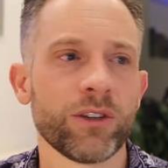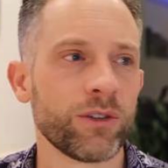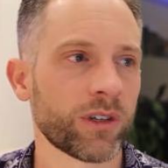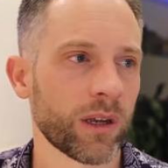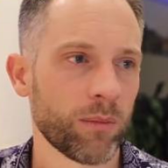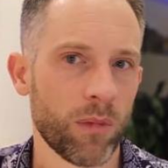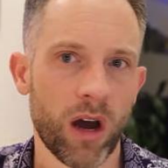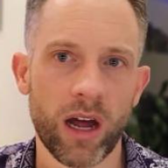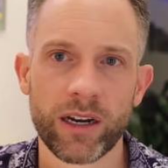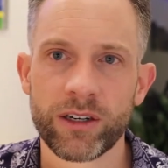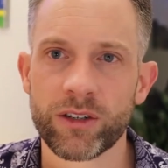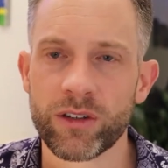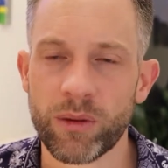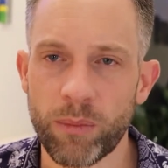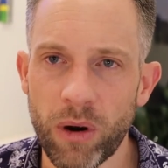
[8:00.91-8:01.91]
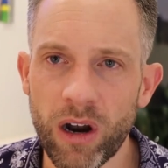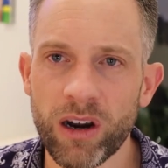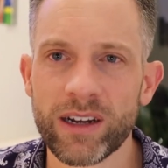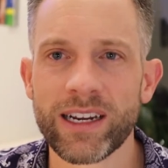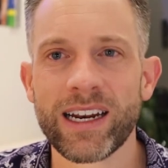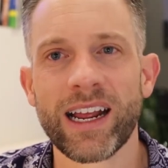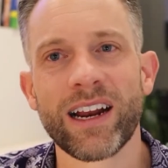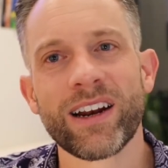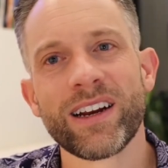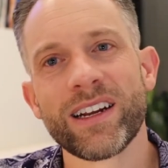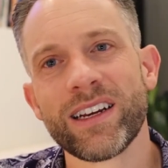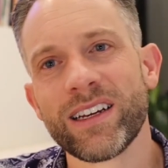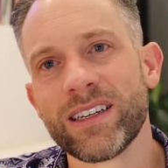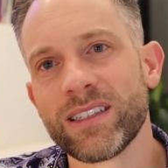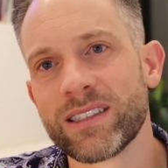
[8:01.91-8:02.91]
You can monitor the parking
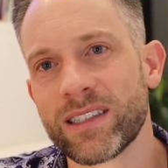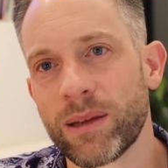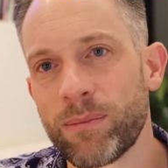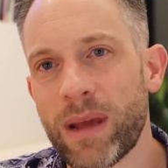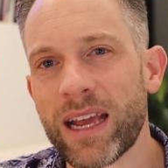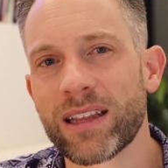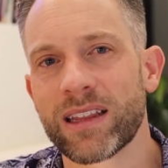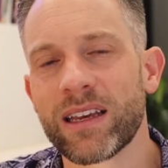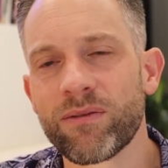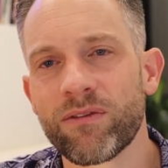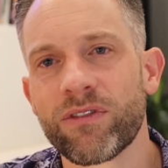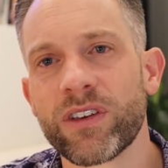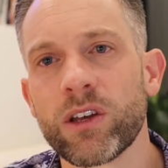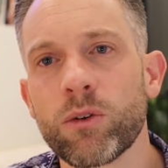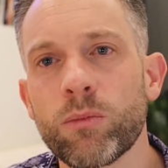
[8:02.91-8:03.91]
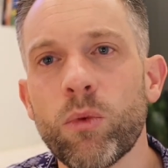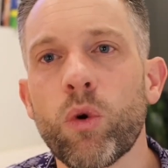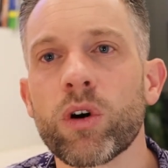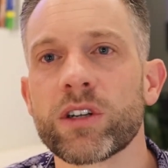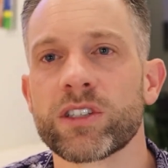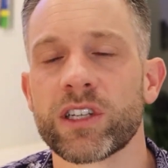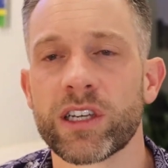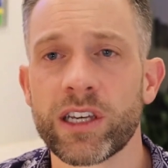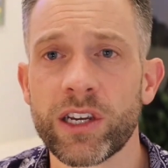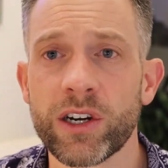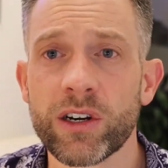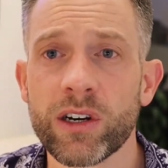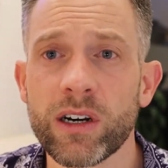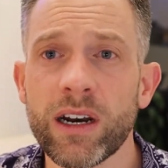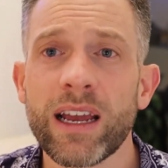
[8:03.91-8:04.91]
areas and make them feel more
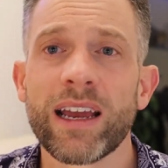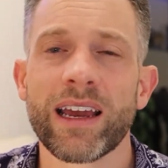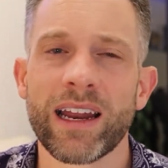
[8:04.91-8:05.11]
secure